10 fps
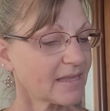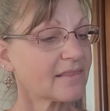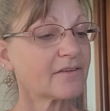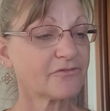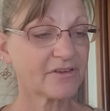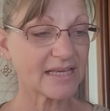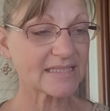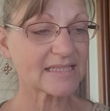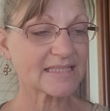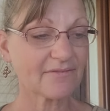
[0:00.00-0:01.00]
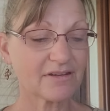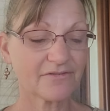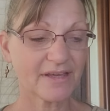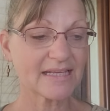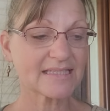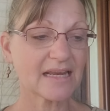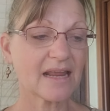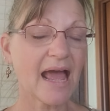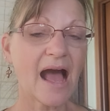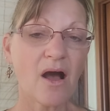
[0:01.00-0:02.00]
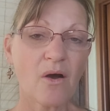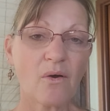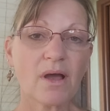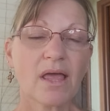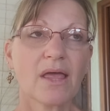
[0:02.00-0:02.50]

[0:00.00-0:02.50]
the feast, the seven feast and how